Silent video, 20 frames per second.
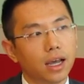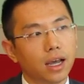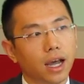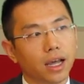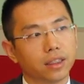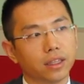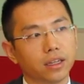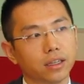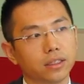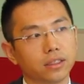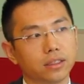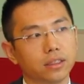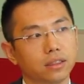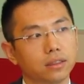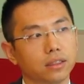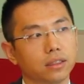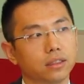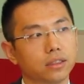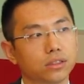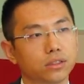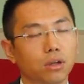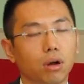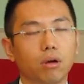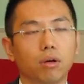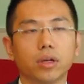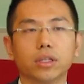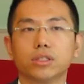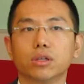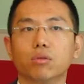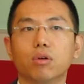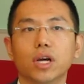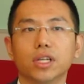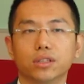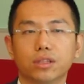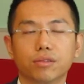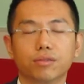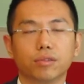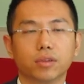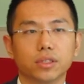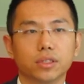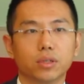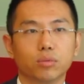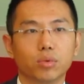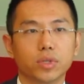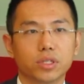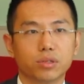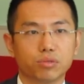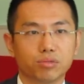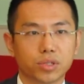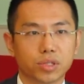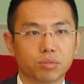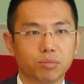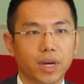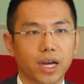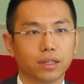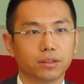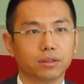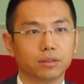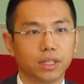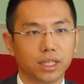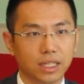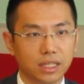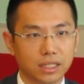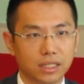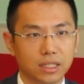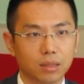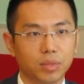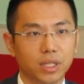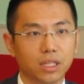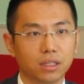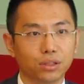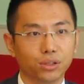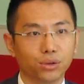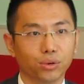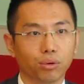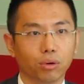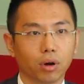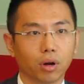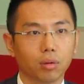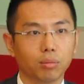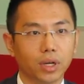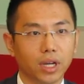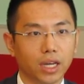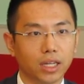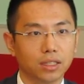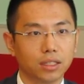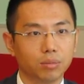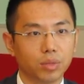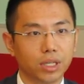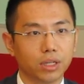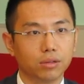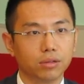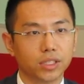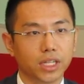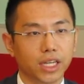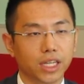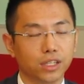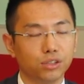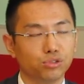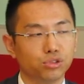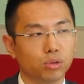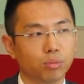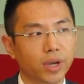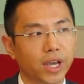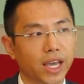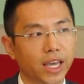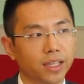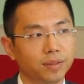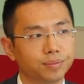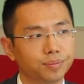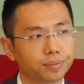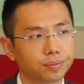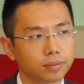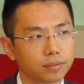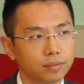I think the stories are quite different with respect to the ECB in Europe and the BOJ in Japan.